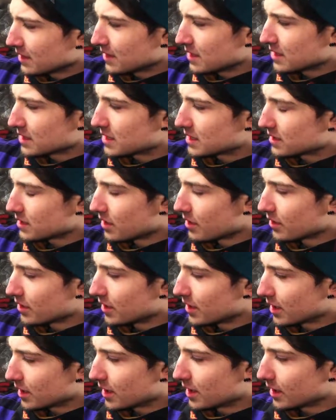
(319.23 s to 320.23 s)
This is
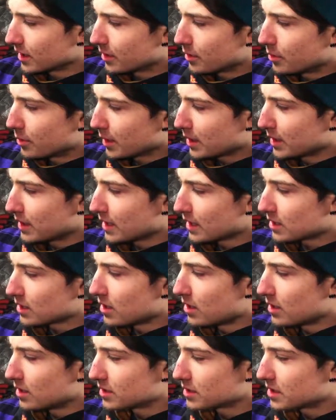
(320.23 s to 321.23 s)
already a quick
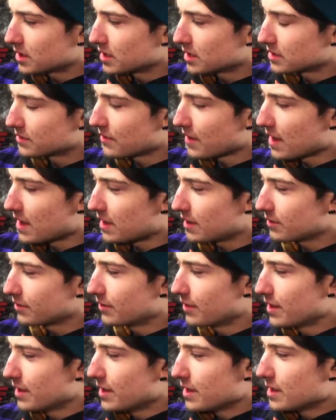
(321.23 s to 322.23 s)
connect onto this
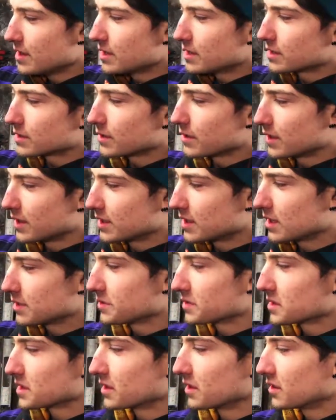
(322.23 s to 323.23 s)
valve, so all I did
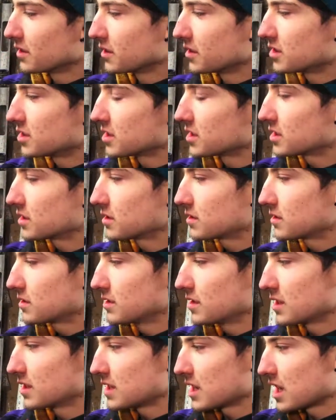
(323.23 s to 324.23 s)
was literally just
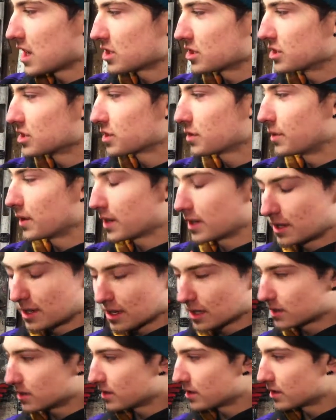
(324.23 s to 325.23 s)
attach this quick
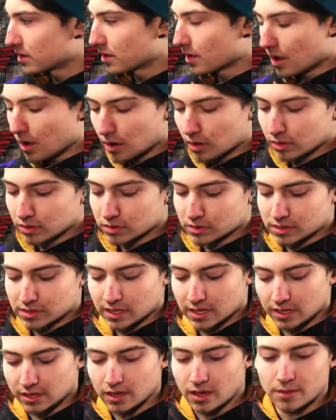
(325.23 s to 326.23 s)
connect onto the hose
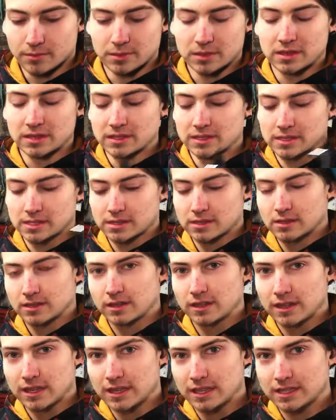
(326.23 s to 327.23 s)
that I got with this
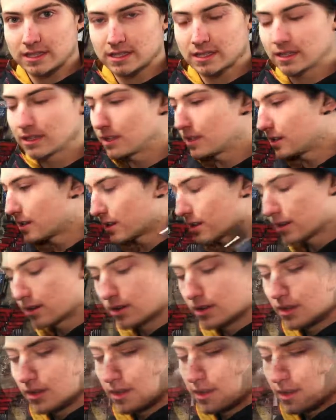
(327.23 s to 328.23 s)
kit here.